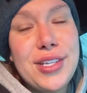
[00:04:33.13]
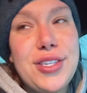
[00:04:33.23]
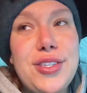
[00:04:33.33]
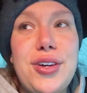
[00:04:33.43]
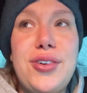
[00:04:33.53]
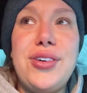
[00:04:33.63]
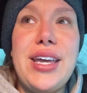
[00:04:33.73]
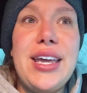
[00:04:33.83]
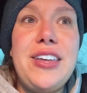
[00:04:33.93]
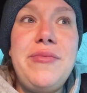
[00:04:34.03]
So
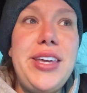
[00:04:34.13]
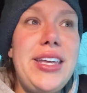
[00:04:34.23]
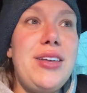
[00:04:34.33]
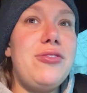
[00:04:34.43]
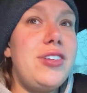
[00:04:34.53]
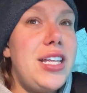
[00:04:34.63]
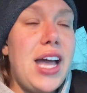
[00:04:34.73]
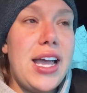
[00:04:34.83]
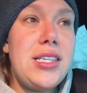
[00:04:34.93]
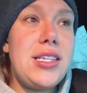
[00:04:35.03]
it can be
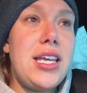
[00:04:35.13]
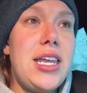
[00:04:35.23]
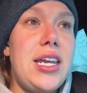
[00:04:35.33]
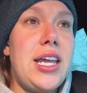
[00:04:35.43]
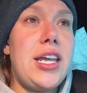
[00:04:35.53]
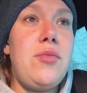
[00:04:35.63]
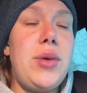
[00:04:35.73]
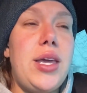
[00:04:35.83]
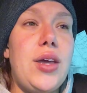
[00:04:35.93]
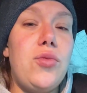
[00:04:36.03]
really isolating, it can
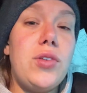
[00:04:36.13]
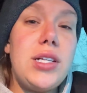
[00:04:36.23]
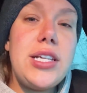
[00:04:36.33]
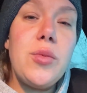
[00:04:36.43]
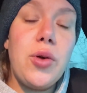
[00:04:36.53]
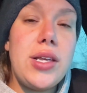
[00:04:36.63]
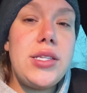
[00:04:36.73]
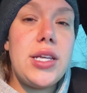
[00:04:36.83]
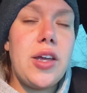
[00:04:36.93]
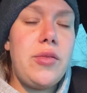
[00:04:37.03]
be really
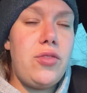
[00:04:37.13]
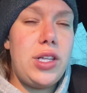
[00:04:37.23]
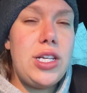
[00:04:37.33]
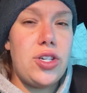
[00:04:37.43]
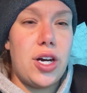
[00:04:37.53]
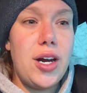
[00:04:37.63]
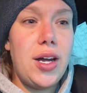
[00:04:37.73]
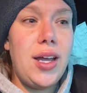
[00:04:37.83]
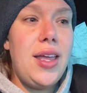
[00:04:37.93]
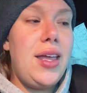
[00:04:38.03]
depressing, it can be really
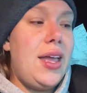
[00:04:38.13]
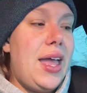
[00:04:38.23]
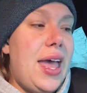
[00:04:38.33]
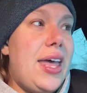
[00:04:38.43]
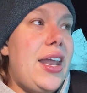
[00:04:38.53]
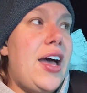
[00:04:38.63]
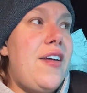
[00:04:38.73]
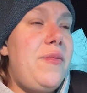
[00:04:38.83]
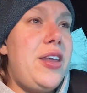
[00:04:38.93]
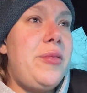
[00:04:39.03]
dark. And
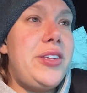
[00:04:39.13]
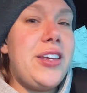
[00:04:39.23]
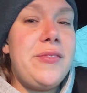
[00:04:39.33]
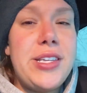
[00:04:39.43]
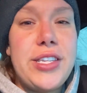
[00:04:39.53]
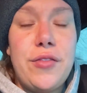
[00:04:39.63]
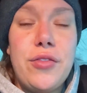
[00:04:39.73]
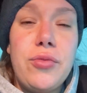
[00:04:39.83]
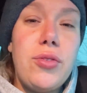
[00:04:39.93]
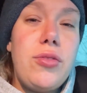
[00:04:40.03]
I've been able to get
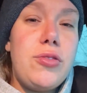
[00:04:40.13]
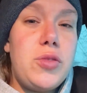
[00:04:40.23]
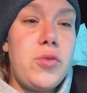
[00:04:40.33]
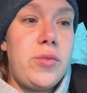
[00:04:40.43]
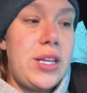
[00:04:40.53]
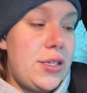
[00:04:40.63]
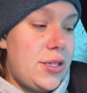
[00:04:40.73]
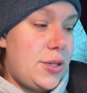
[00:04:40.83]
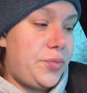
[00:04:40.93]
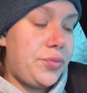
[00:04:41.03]
myself through those
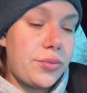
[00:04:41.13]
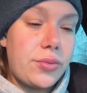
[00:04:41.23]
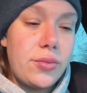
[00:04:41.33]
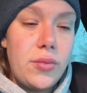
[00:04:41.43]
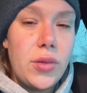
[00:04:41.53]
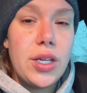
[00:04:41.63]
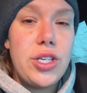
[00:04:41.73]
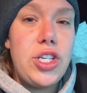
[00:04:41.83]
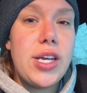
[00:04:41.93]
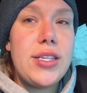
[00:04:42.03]
moments
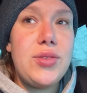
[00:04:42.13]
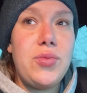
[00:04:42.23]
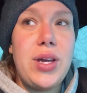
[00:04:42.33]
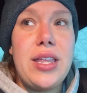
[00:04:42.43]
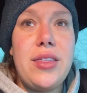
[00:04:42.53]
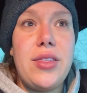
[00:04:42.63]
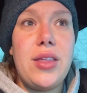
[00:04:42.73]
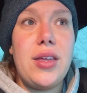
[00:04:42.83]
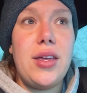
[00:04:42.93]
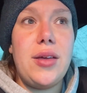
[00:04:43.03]
just
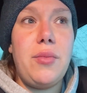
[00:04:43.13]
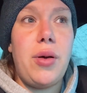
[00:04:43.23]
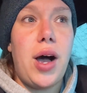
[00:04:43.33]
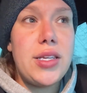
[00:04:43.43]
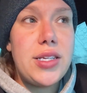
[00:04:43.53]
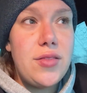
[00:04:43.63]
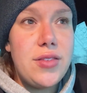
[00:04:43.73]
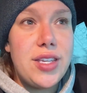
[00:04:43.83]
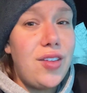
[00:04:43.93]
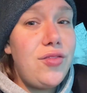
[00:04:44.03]
with
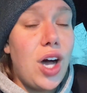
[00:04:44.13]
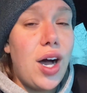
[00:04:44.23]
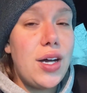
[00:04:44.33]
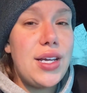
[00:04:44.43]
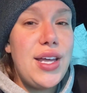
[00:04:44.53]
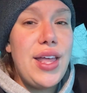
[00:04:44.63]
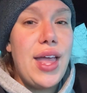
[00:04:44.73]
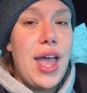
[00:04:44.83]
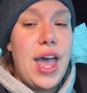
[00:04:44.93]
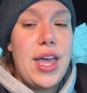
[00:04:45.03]
positive self-talk,
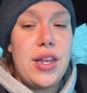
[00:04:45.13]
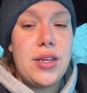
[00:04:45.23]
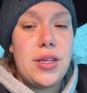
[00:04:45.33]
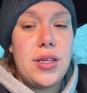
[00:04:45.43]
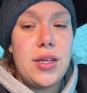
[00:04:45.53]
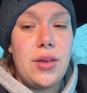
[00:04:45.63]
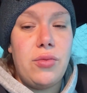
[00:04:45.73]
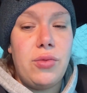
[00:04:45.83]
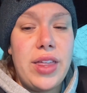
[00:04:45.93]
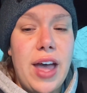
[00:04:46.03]
and
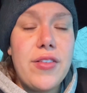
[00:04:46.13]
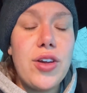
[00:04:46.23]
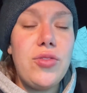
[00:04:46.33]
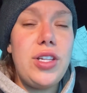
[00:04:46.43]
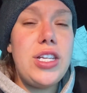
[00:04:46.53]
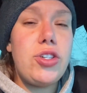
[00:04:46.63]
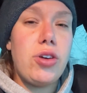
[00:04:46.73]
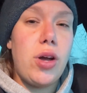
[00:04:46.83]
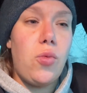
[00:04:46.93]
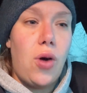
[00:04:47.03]
with having a really
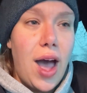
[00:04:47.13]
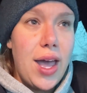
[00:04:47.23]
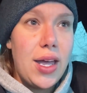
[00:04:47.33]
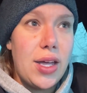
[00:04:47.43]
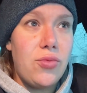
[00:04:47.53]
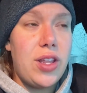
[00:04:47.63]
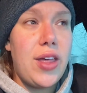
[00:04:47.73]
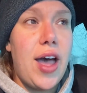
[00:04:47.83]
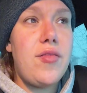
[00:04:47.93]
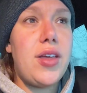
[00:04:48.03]
strong why, and
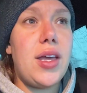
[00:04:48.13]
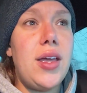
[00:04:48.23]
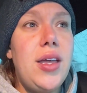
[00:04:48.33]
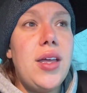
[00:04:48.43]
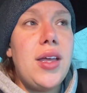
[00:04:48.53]
with having,